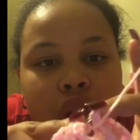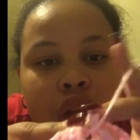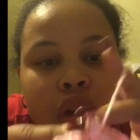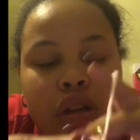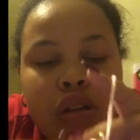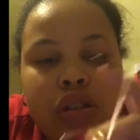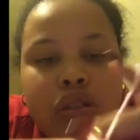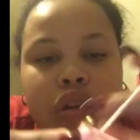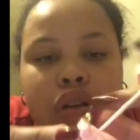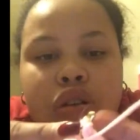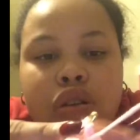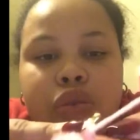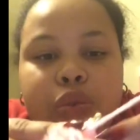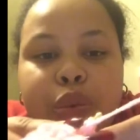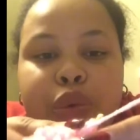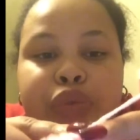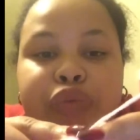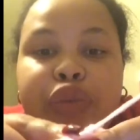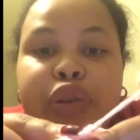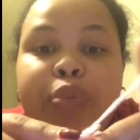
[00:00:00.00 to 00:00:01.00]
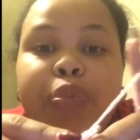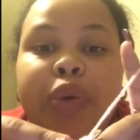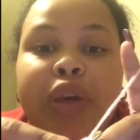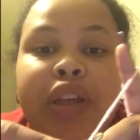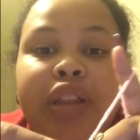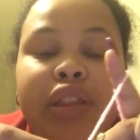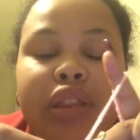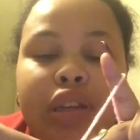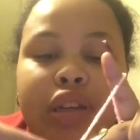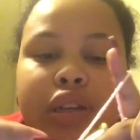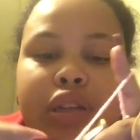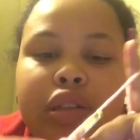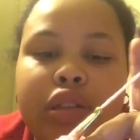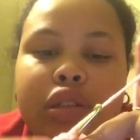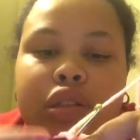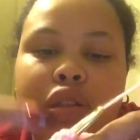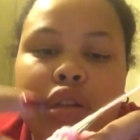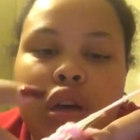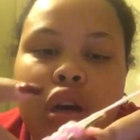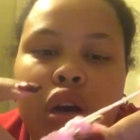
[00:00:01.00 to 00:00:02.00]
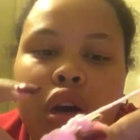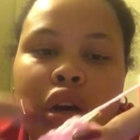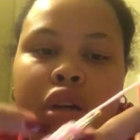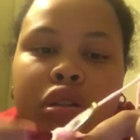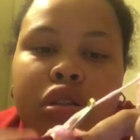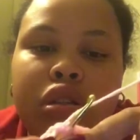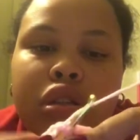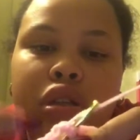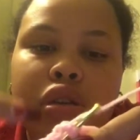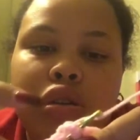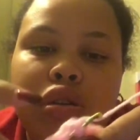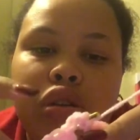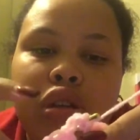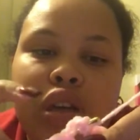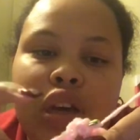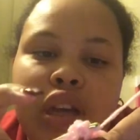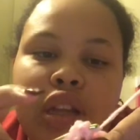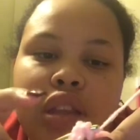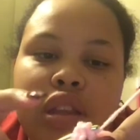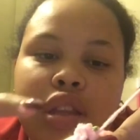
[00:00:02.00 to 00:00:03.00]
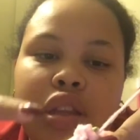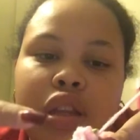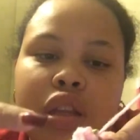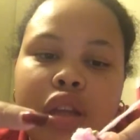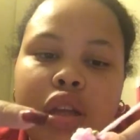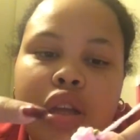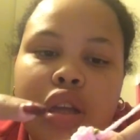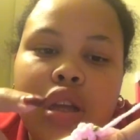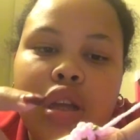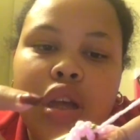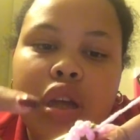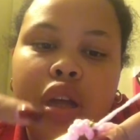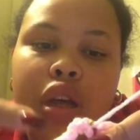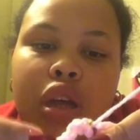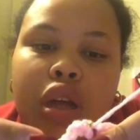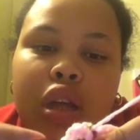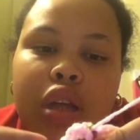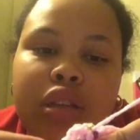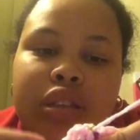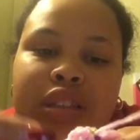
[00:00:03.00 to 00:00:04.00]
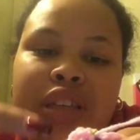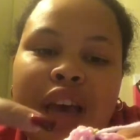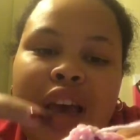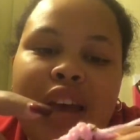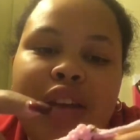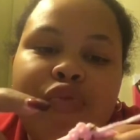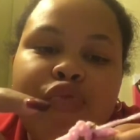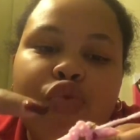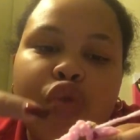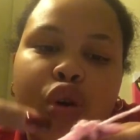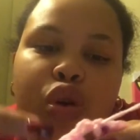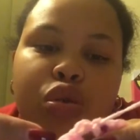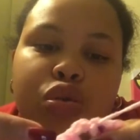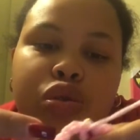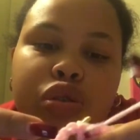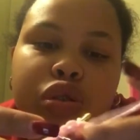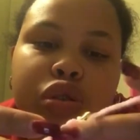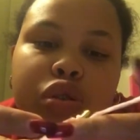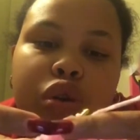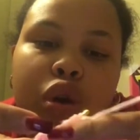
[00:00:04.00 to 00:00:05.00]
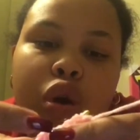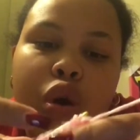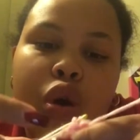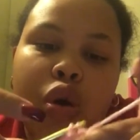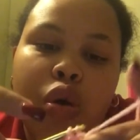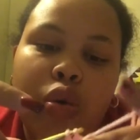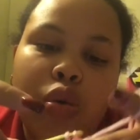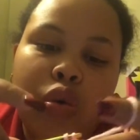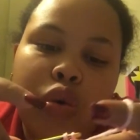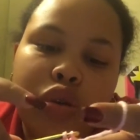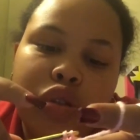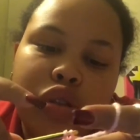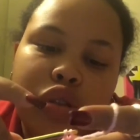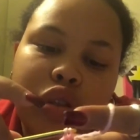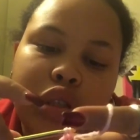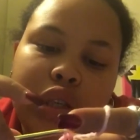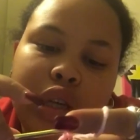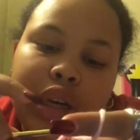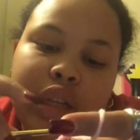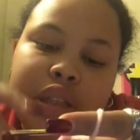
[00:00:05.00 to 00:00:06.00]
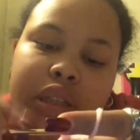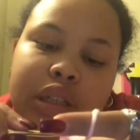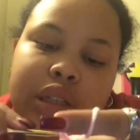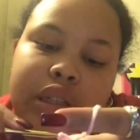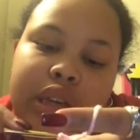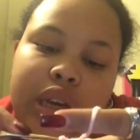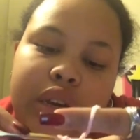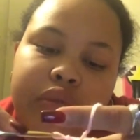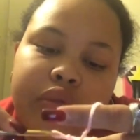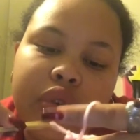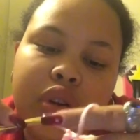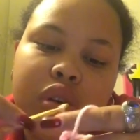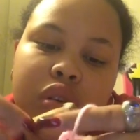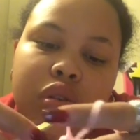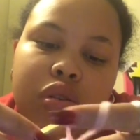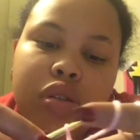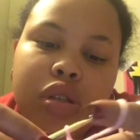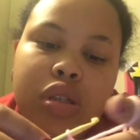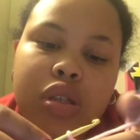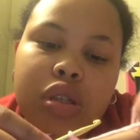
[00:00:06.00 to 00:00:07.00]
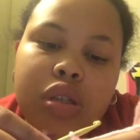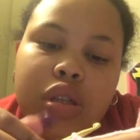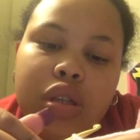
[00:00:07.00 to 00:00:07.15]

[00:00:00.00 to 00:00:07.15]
So you will repeat this until you get 10 rows. Once you get to 10 rows,